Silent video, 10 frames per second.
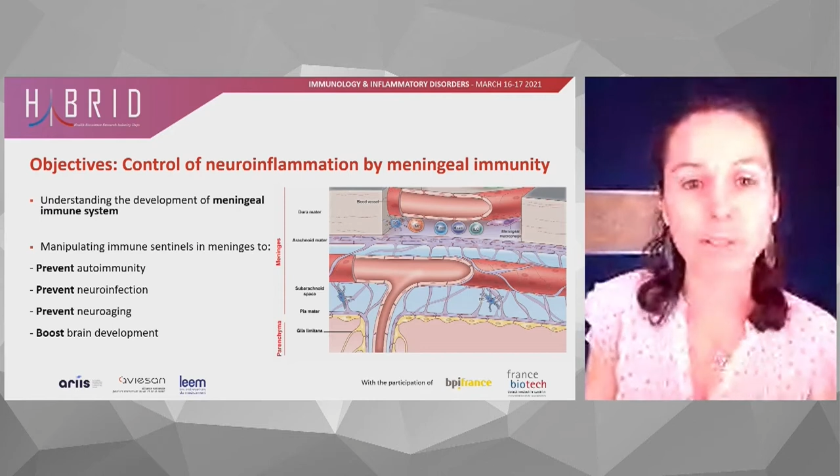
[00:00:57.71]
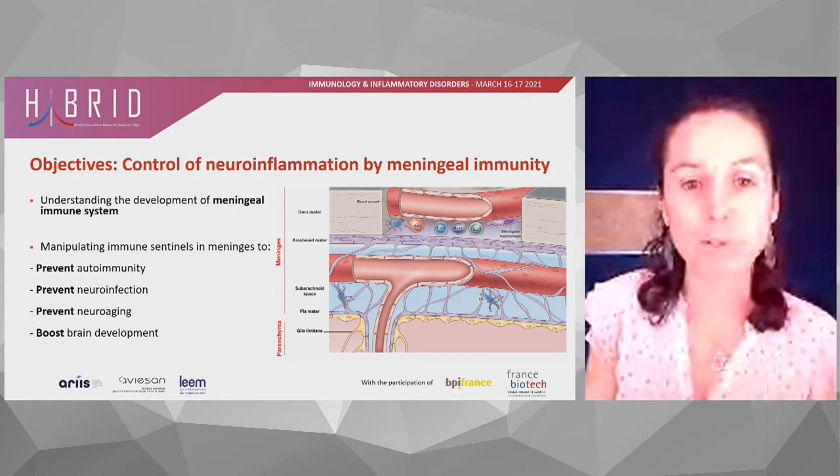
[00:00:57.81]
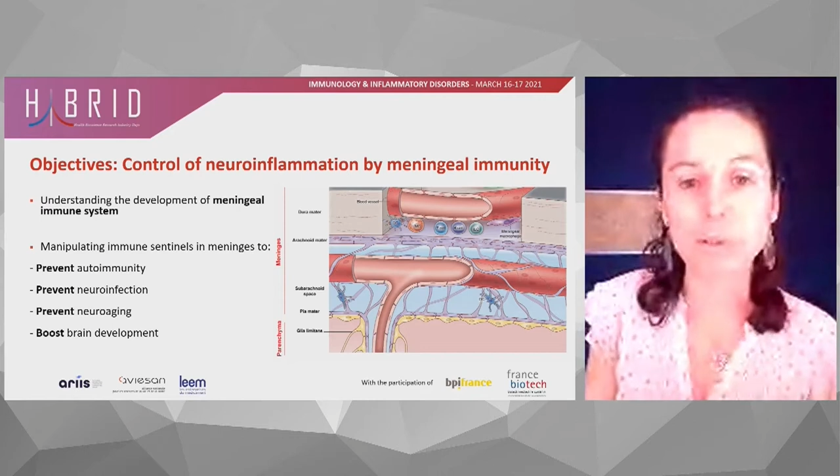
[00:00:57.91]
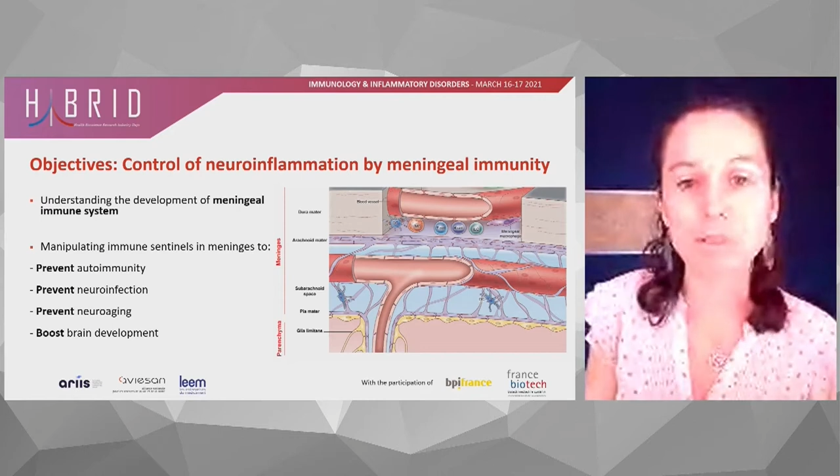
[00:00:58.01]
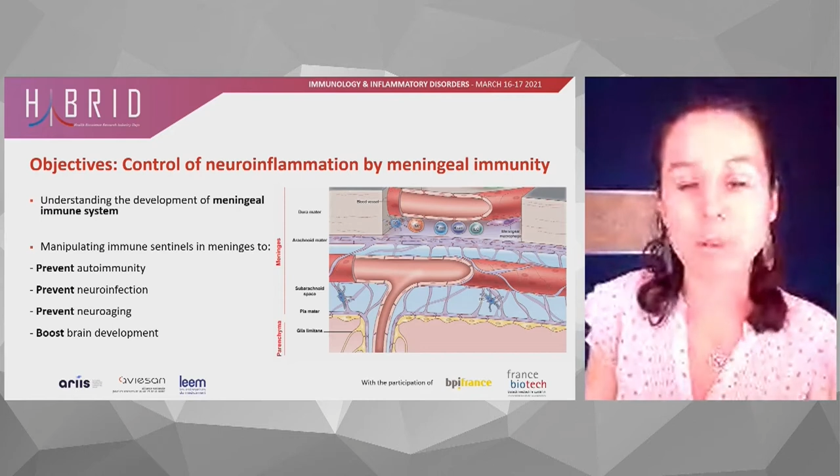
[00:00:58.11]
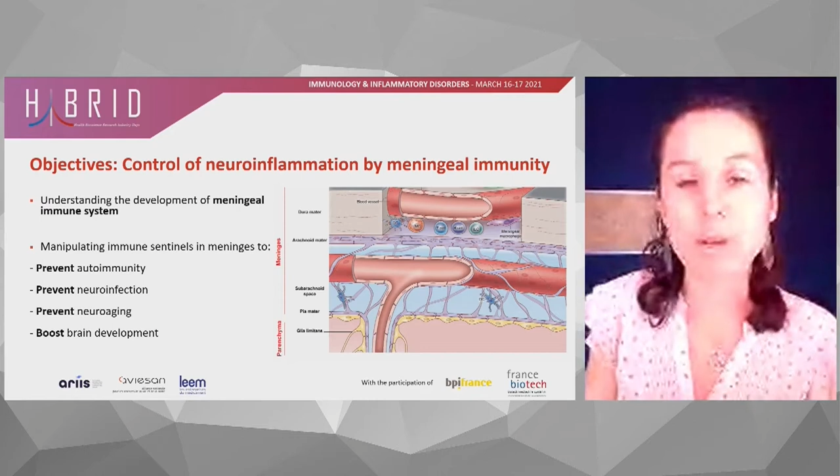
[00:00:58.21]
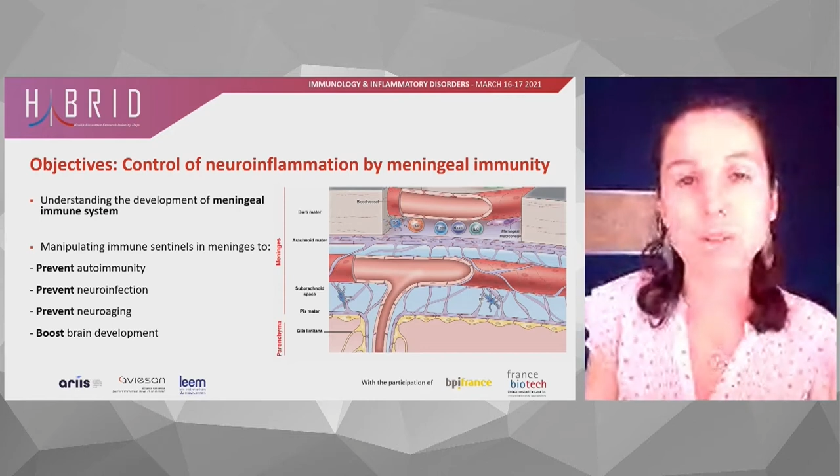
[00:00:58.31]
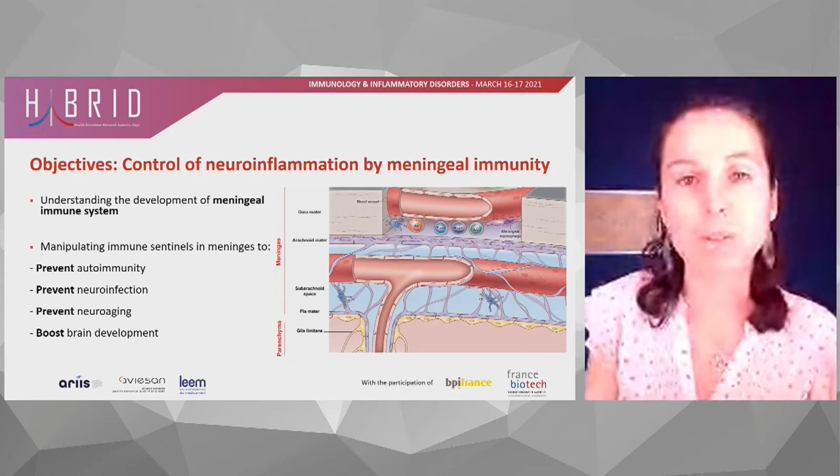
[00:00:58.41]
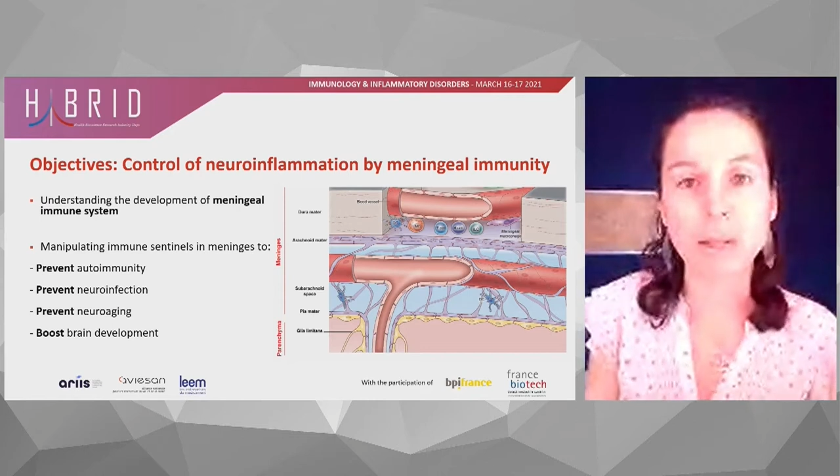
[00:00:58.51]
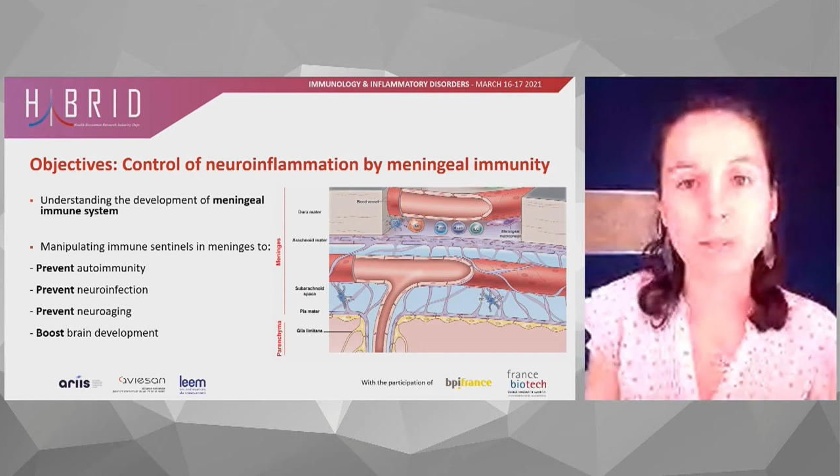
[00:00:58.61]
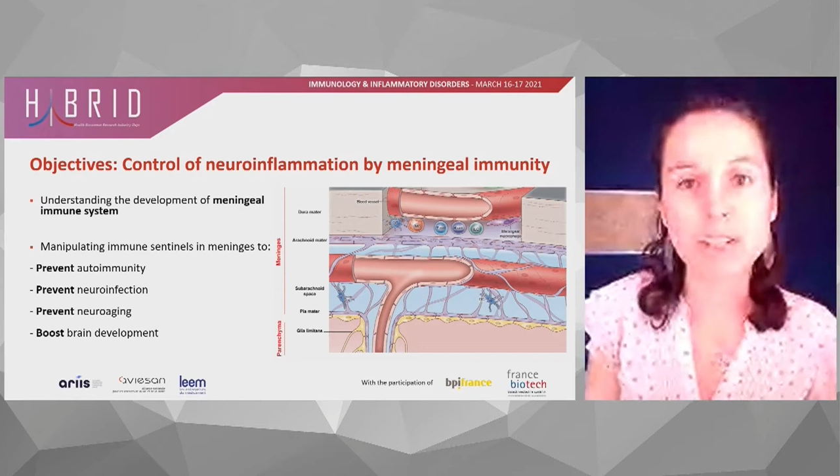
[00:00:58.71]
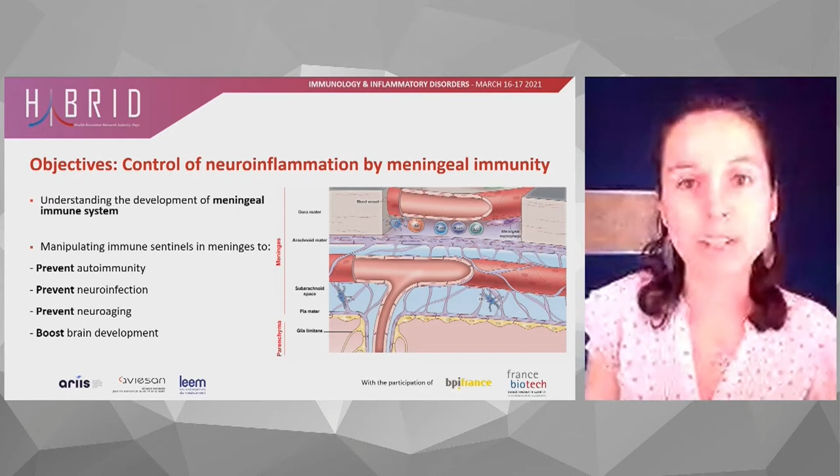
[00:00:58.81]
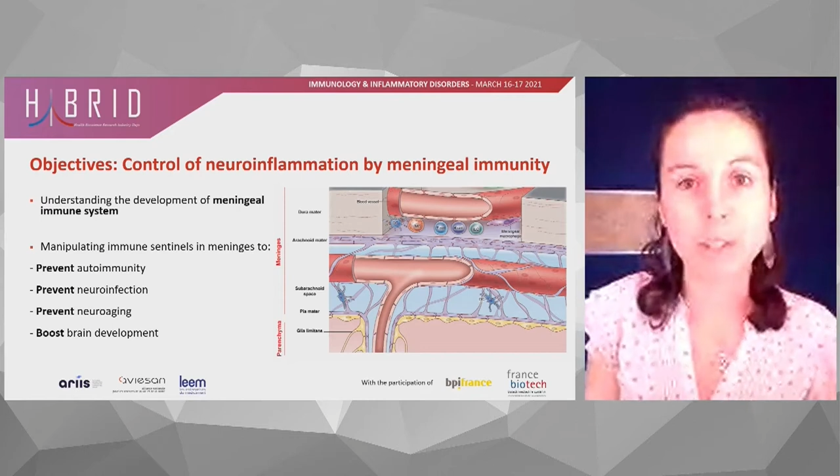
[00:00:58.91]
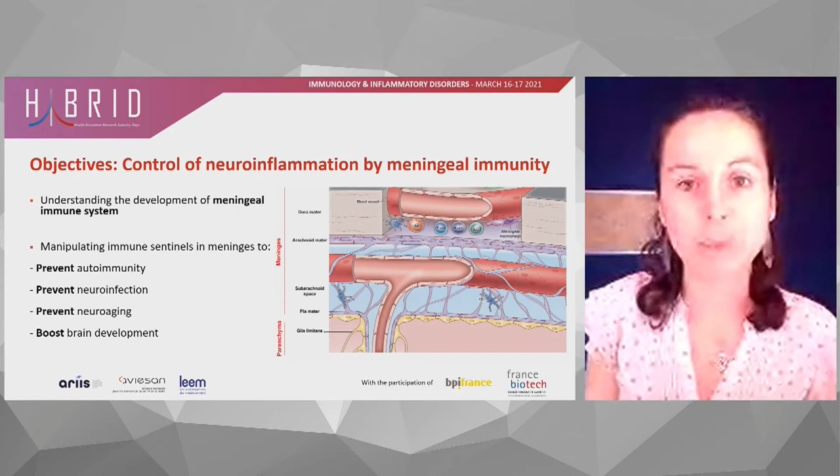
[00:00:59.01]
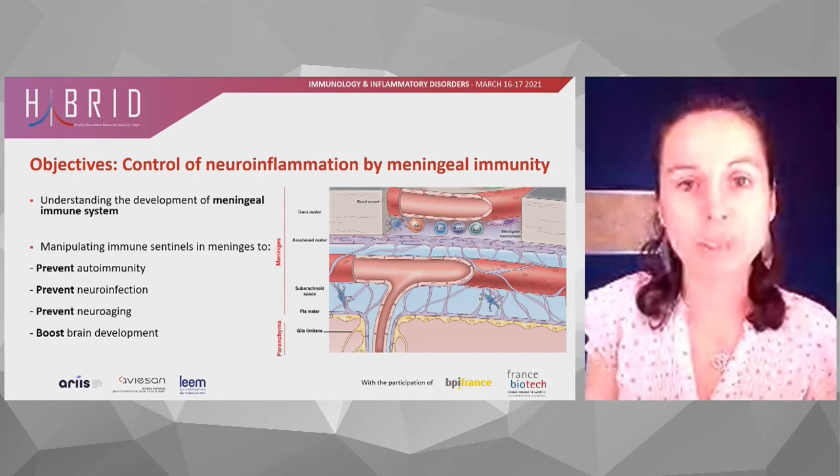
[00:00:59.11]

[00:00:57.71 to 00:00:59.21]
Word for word: of neuroinflammation by meningeal